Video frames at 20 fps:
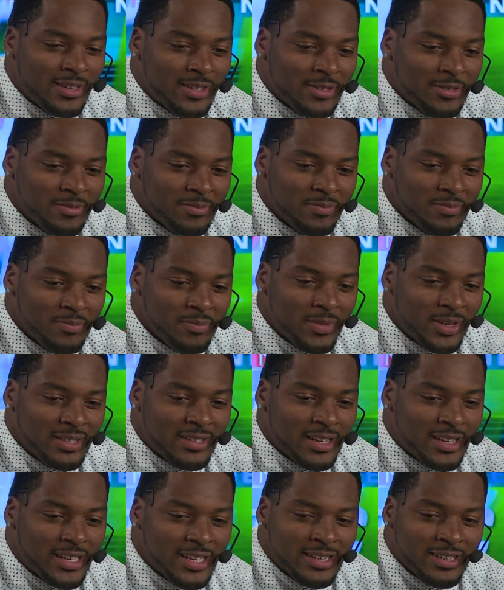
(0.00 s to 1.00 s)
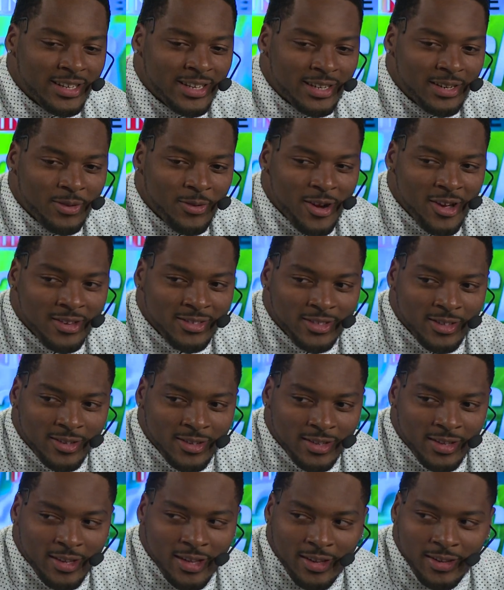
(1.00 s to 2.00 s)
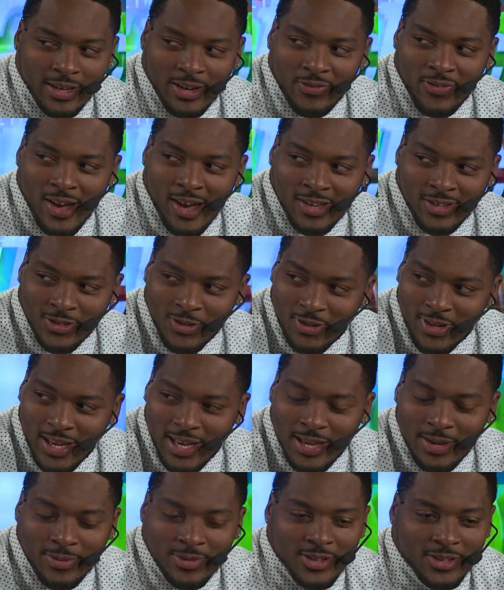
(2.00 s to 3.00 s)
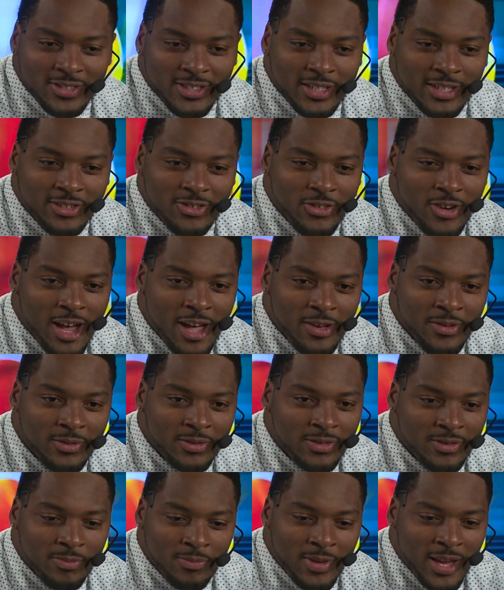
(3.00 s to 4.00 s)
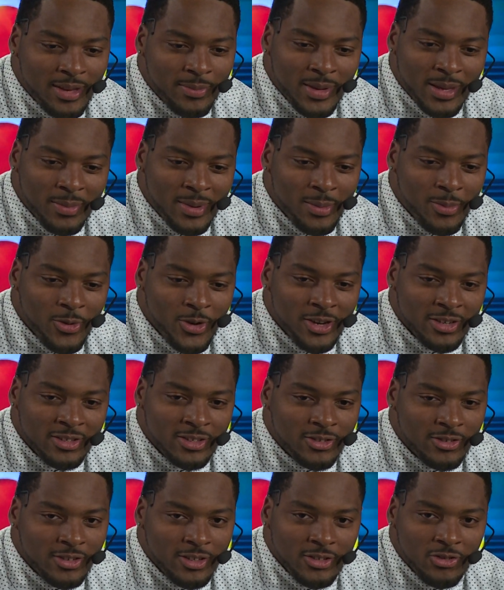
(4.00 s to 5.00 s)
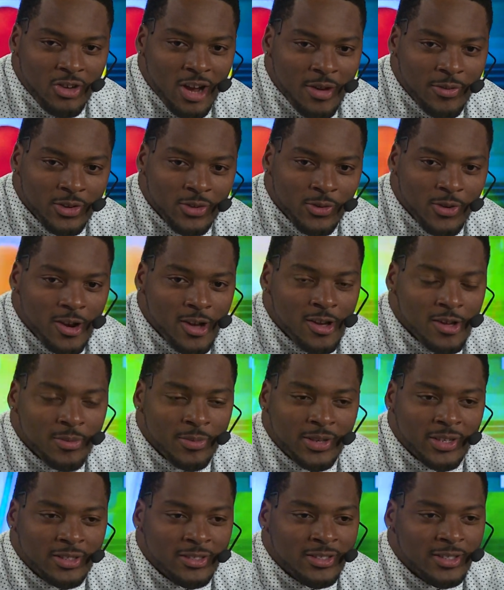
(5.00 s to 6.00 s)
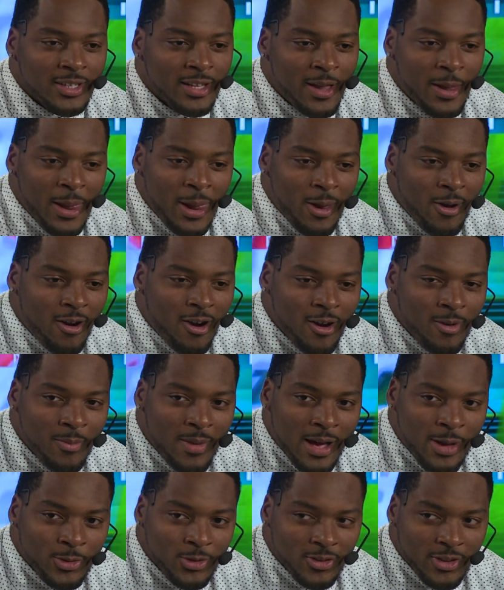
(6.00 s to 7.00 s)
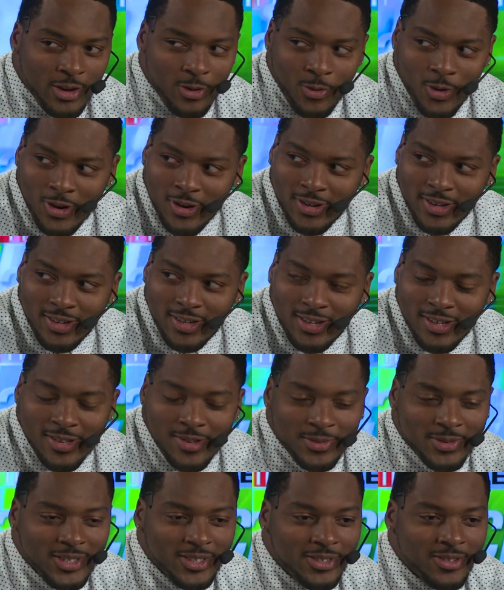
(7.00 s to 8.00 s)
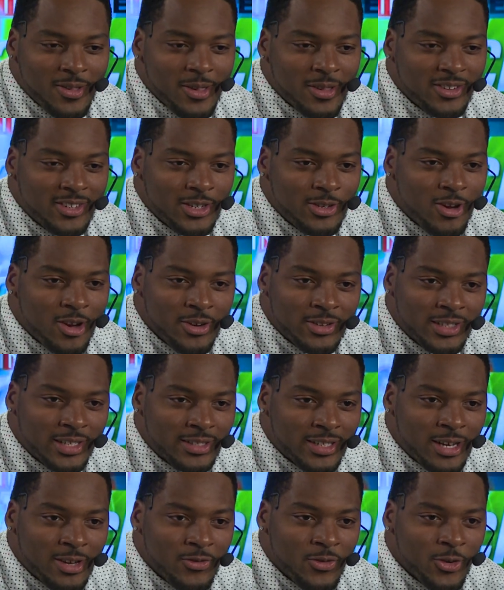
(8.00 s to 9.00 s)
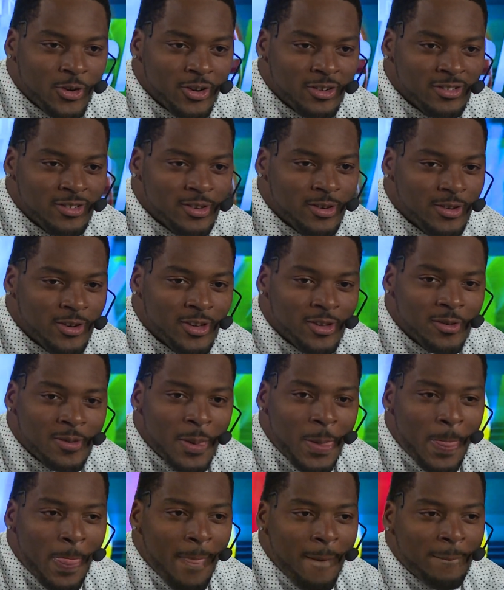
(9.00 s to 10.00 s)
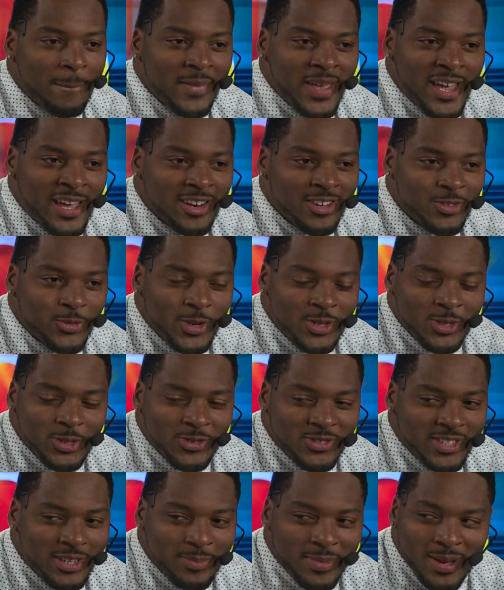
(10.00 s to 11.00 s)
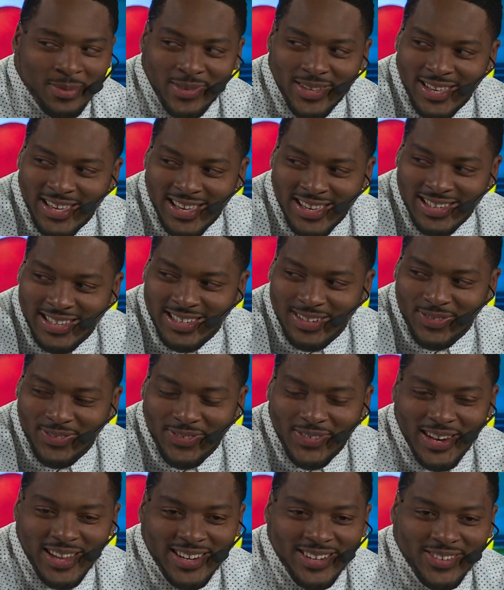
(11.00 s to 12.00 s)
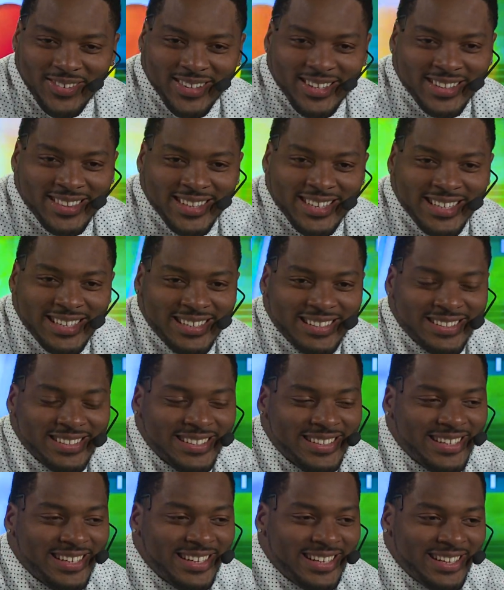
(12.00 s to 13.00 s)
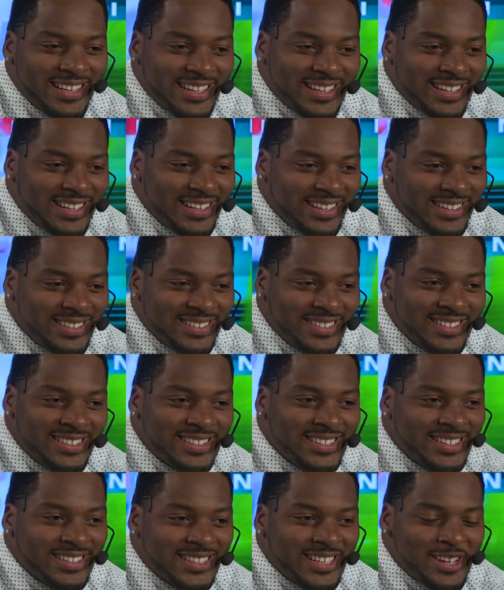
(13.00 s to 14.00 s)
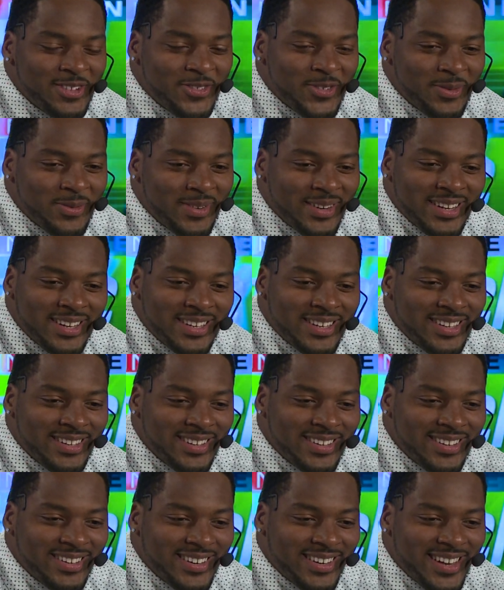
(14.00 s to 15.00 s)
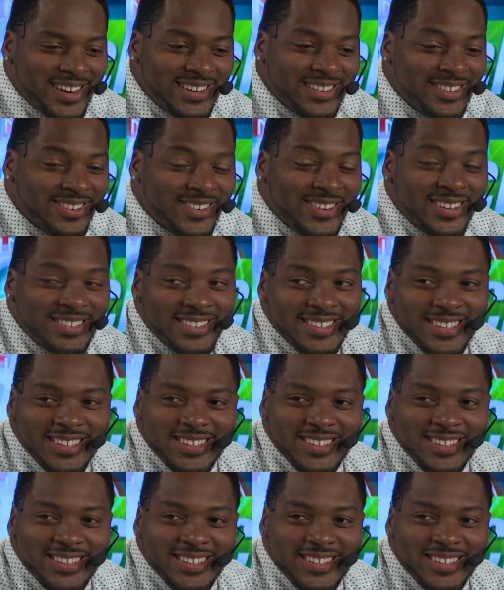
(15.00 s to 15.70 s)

Um, because I couldn't get around to different high school games, so she'd drive, take me and my boys, just drive us around because our moms was at work, um, so she always looked out for us. You know, I had a sweet tooth; she'd buy me candy when I did good things, and she just looked out for me. And I, that is crazy.